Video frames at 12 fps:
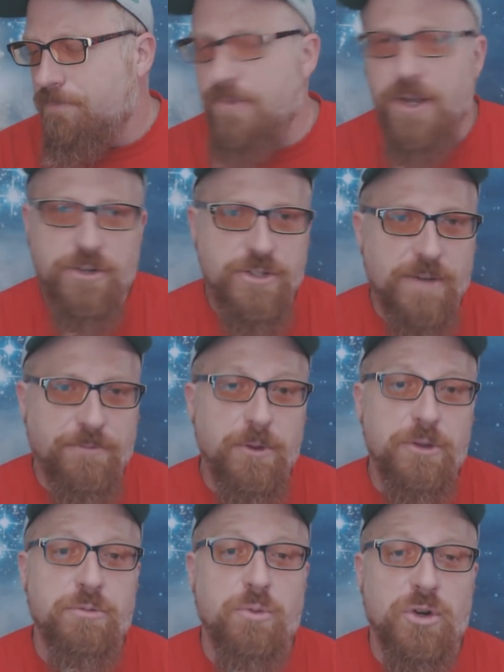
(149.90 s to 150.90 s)
there's
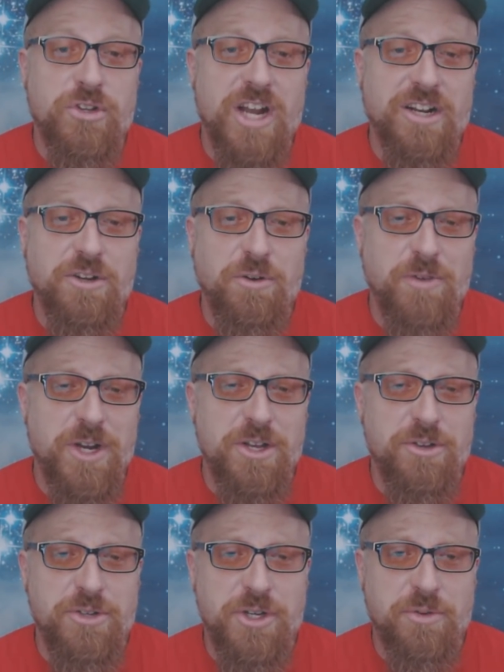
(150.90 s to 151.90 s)
definitely some more technical
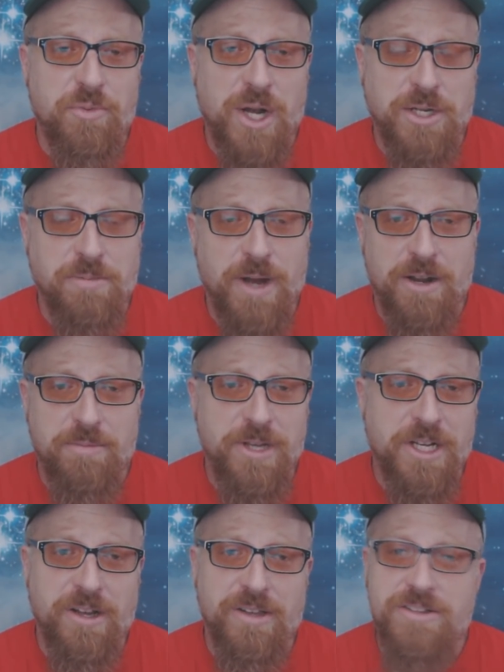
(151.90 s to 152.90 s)
videos you can watch about it
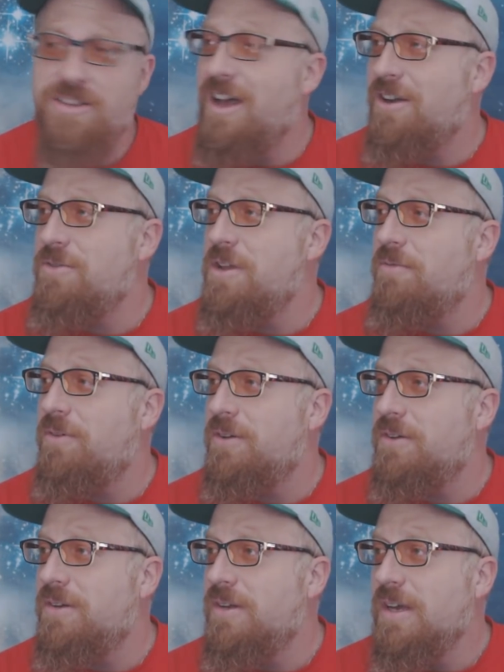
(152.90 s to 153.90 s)
because I don't
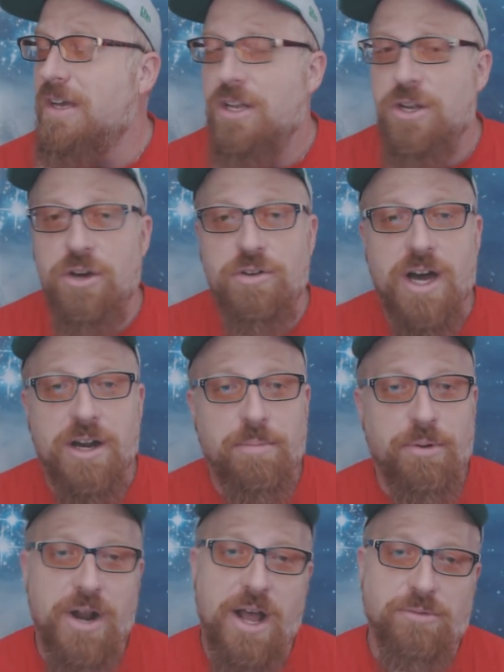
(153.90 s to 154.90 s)
even know how to
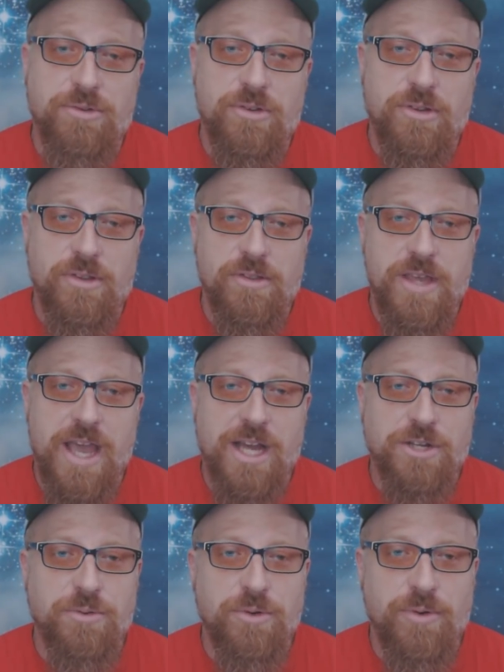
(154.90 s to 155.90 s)
pronounce the
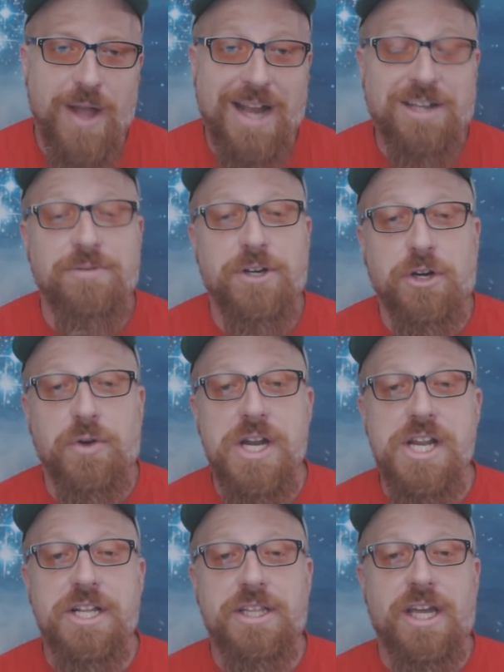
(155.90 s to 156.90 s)
actual active
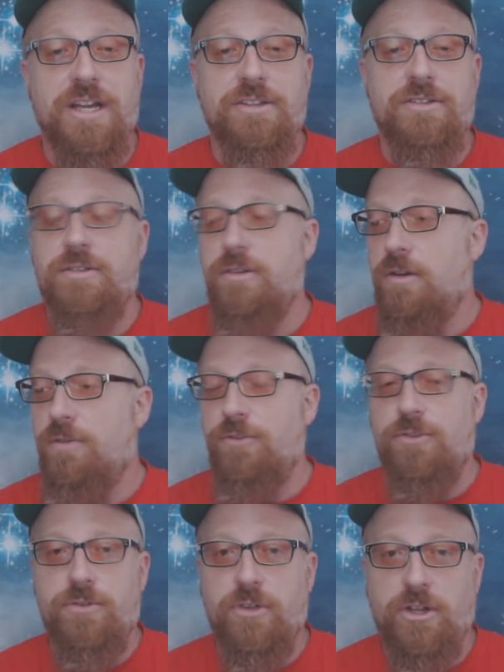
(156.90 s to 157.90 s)
ingredient that is
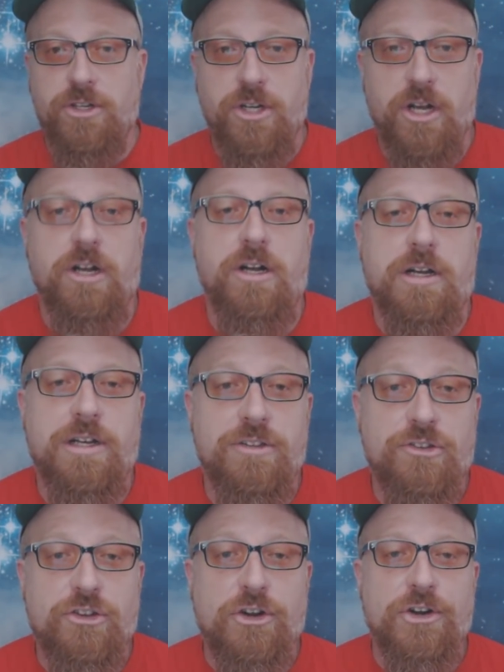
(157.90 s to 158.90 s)
of such
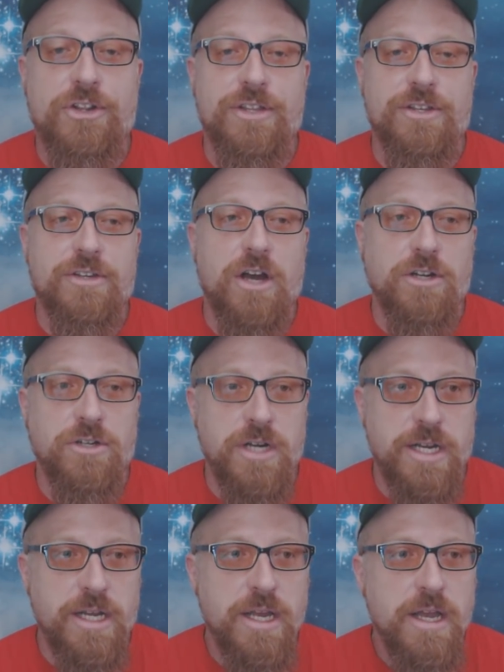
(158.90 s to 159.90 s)
concern in this
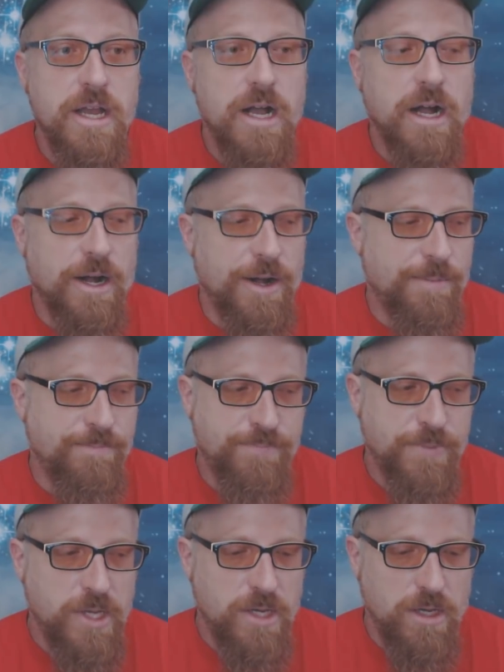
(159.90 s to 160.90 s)
country
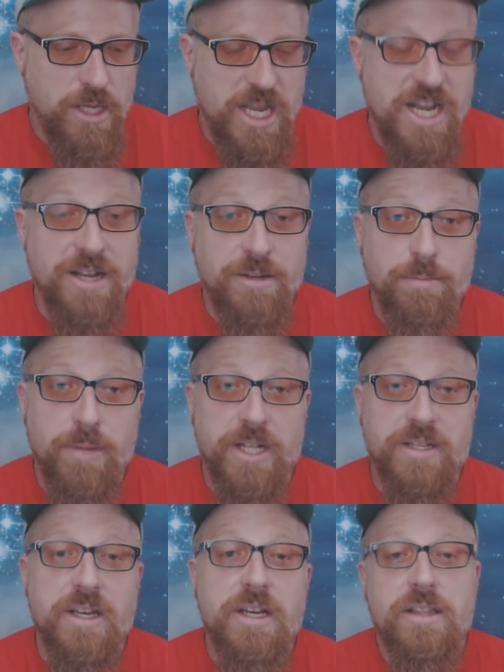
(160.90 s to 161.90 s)
in it.
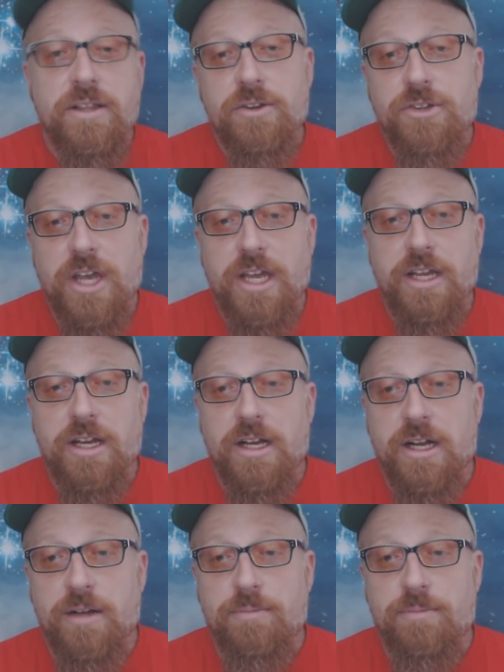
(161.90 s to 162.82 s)
But there's to